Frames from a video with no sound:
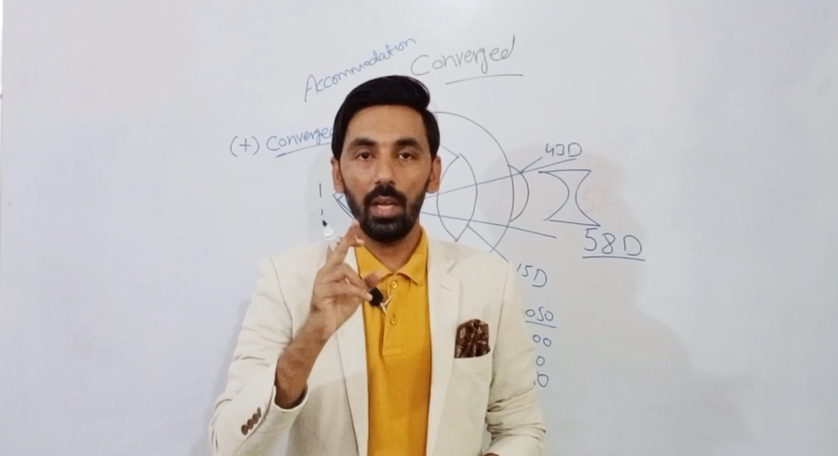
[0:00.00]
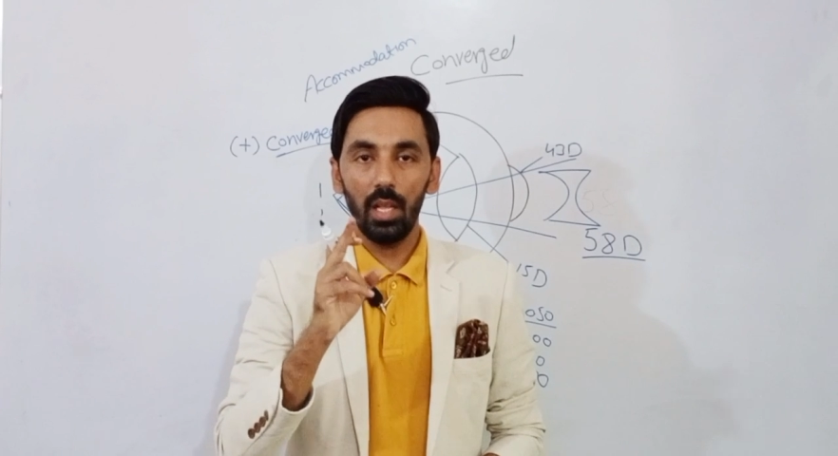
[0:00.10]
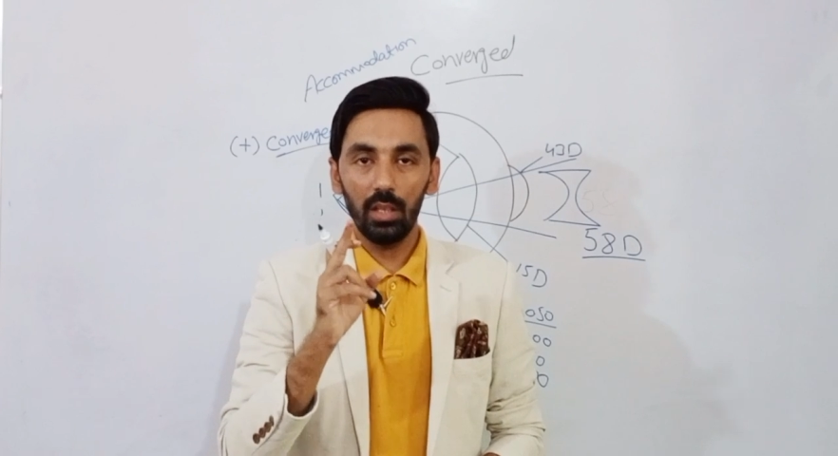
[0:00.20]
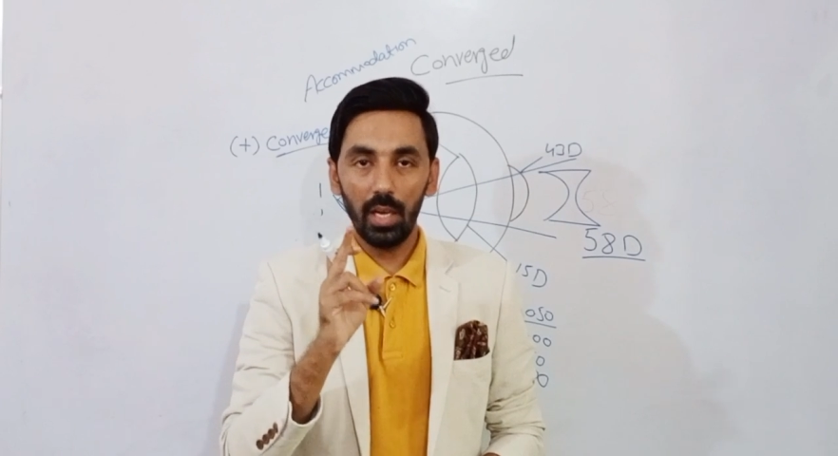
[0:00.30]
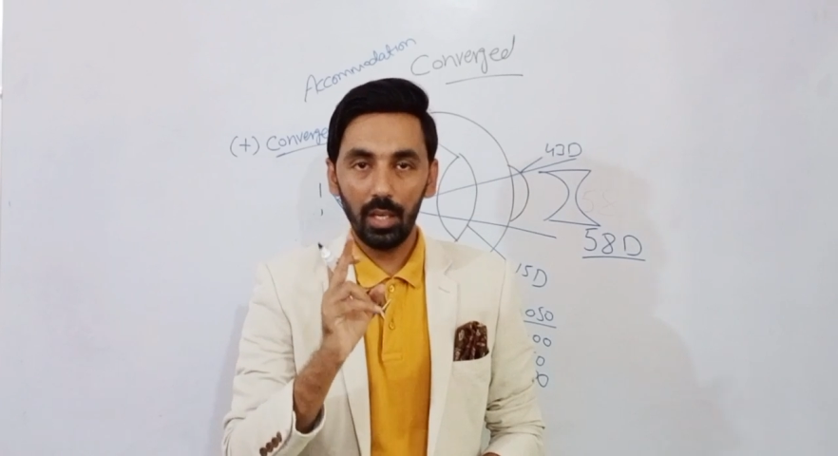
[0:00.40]

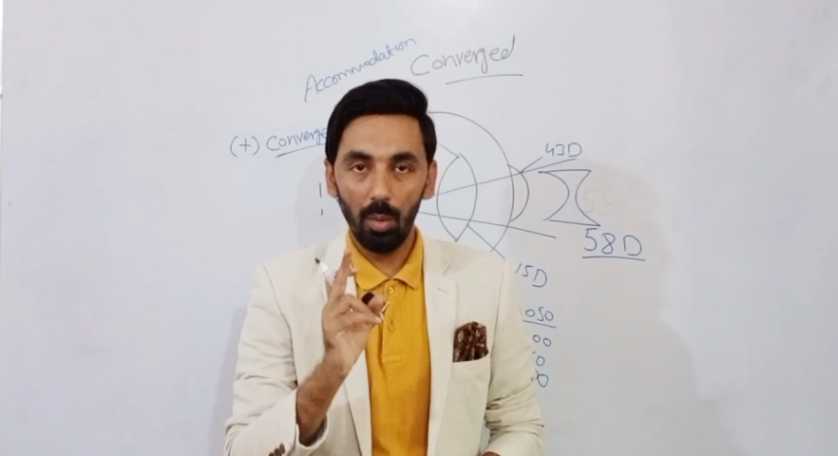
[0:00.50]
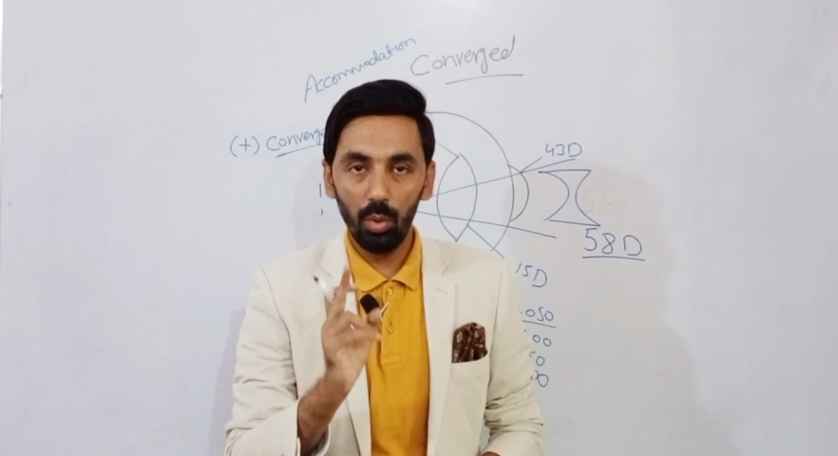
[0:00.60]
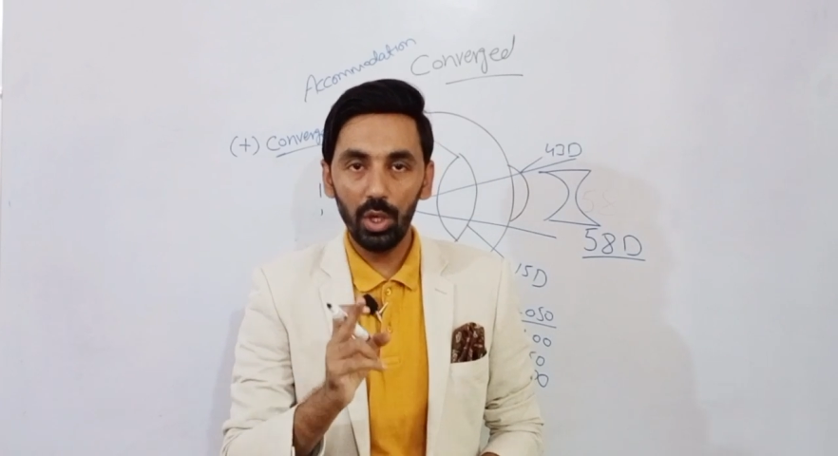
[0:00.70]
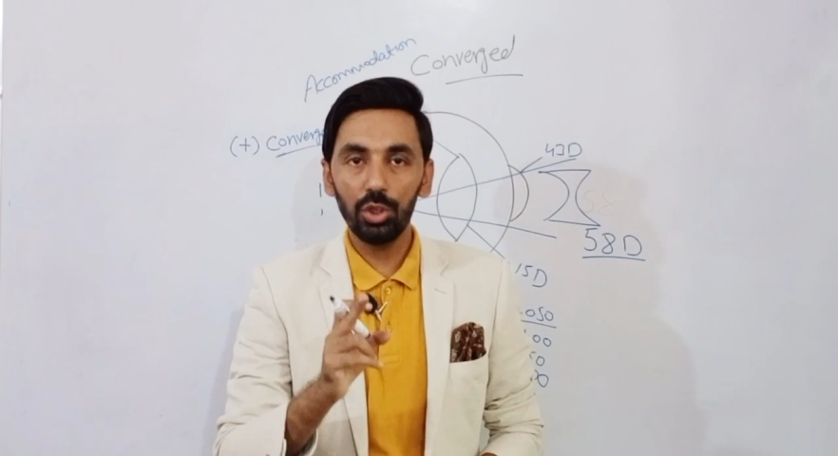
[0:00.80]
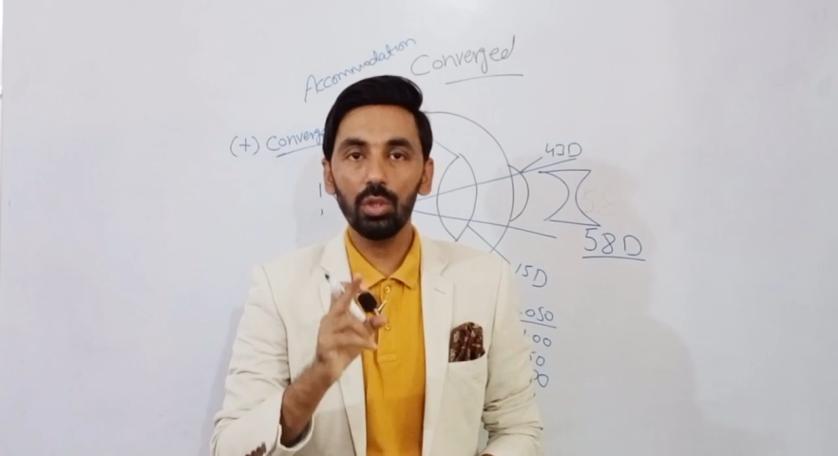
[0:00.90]
the
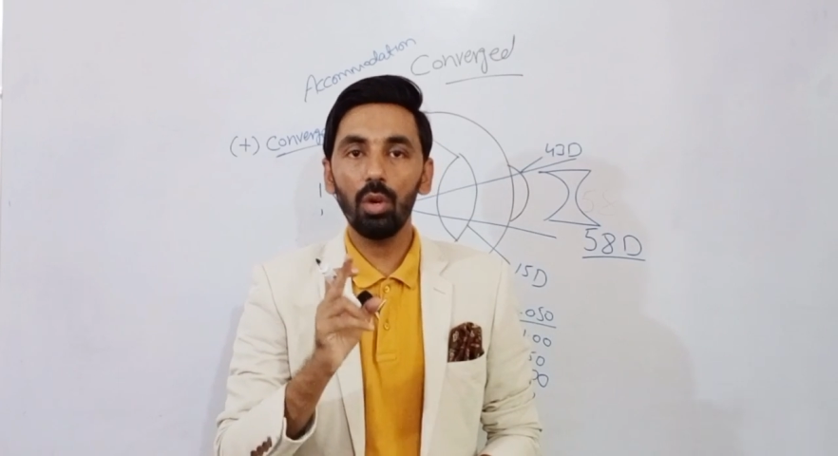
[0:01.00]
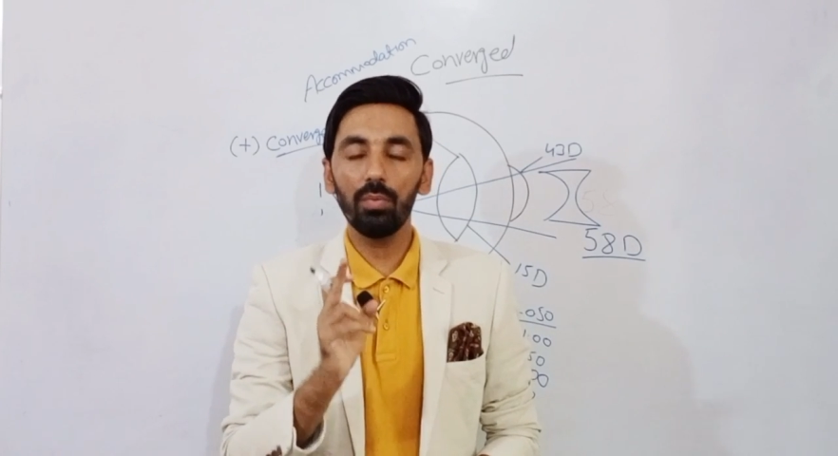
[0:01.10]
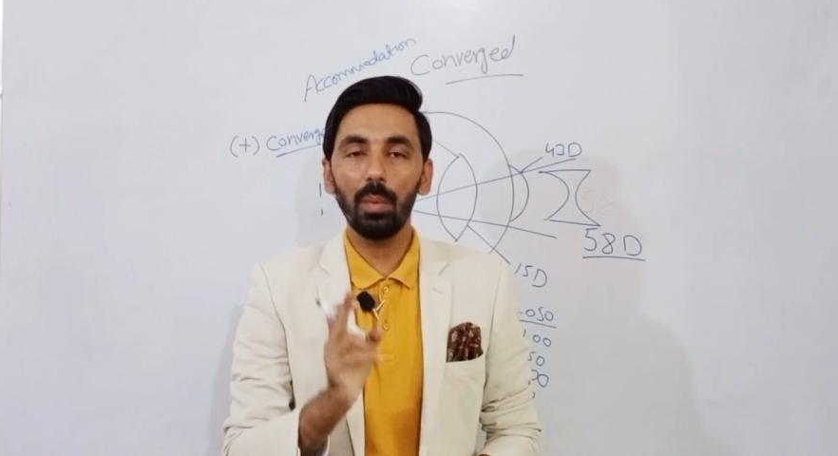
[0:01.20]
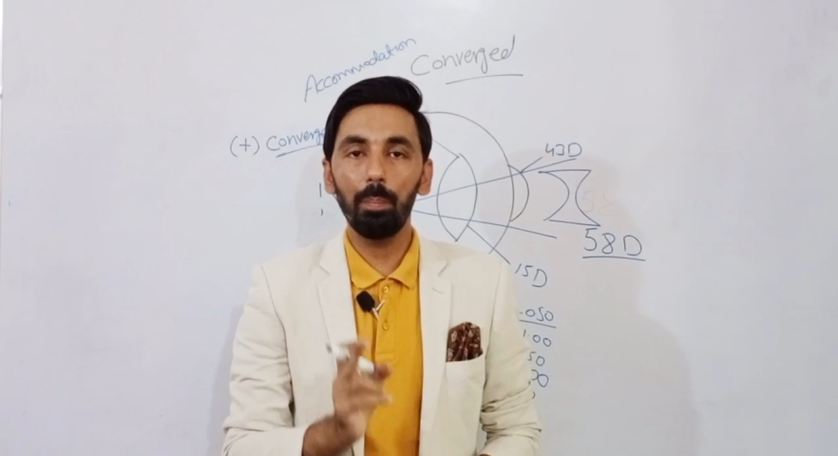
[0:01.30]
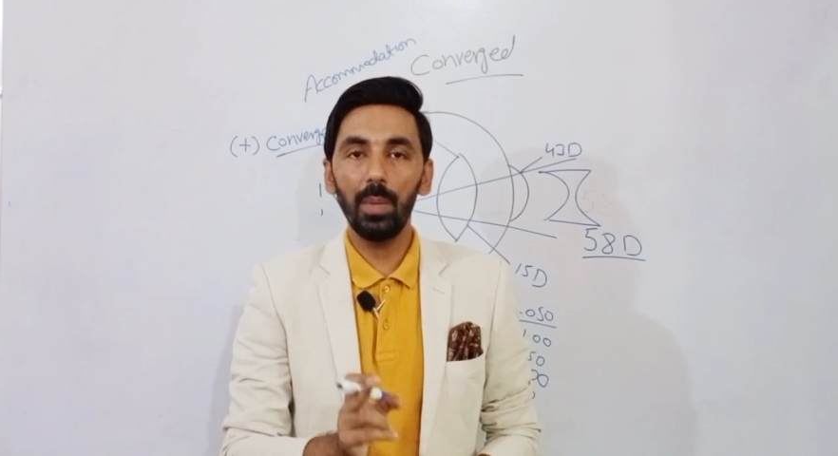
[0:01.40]
accommodation of
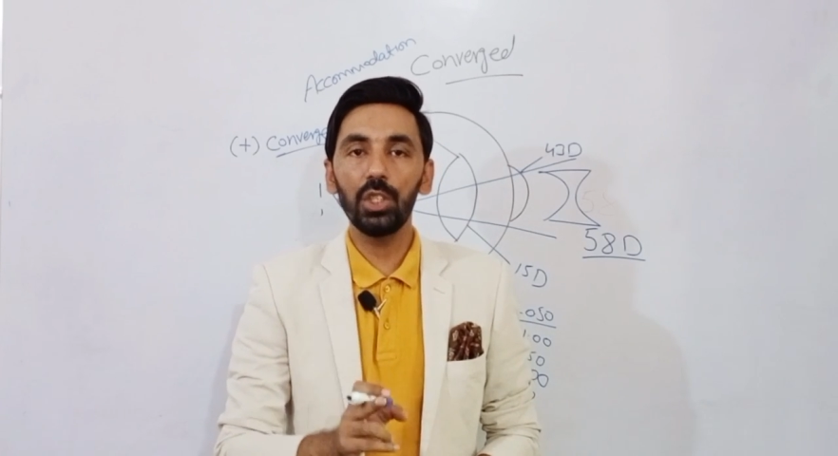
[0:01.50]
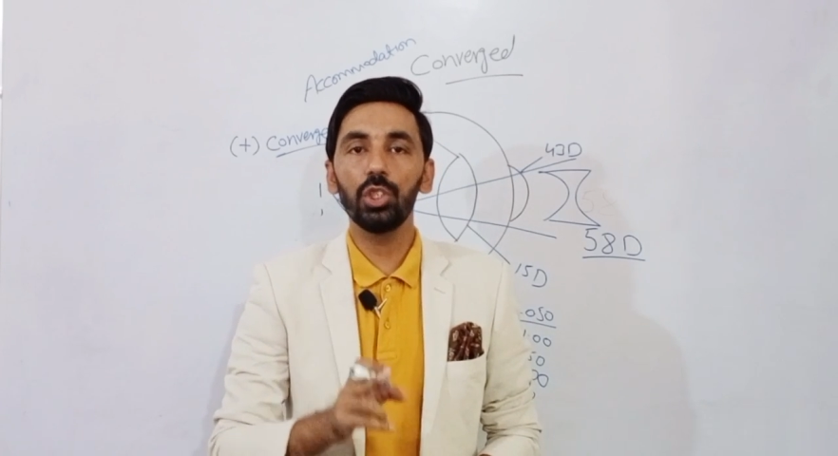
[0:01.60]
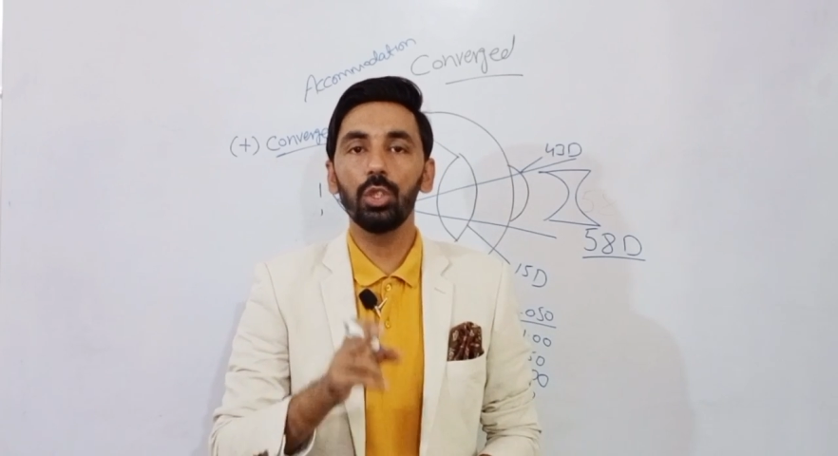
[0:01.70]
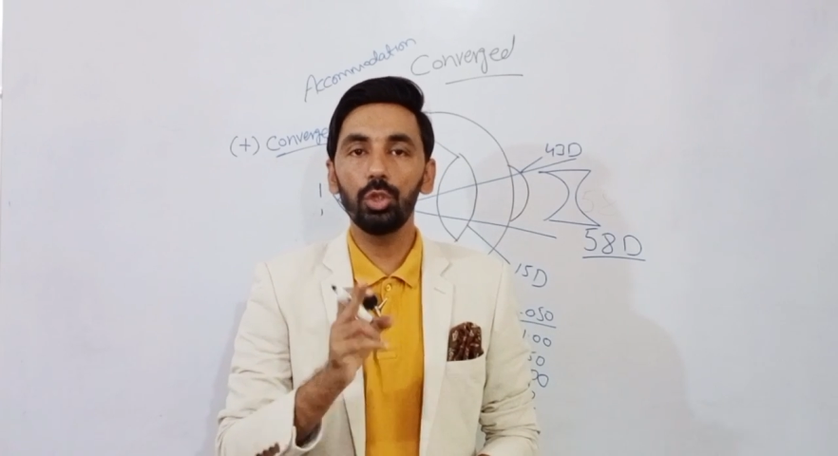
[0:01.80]
the patient